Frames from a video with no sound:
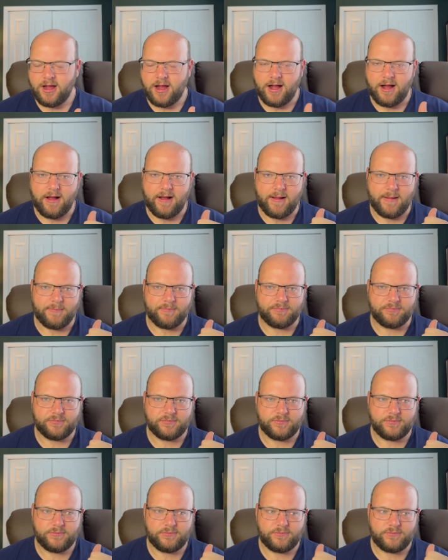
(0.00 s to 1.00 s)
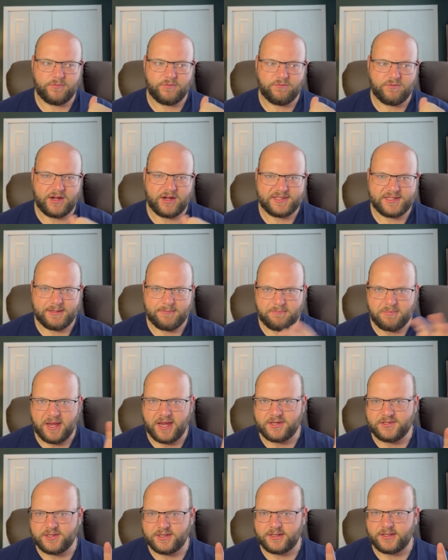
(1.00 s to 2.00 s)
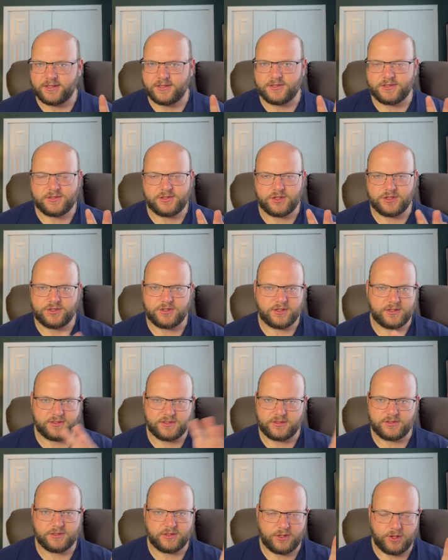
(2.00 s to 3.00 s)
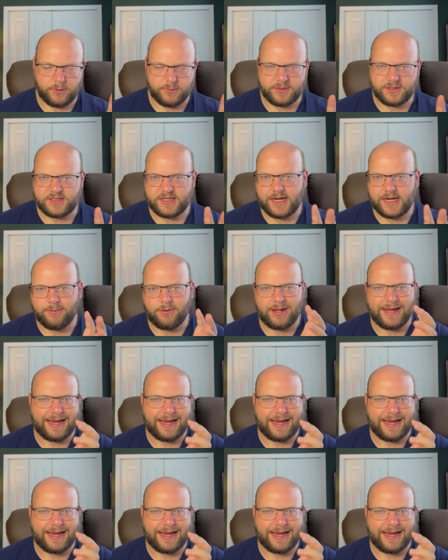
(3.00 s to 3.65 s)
Resi Basic is just essentially open table.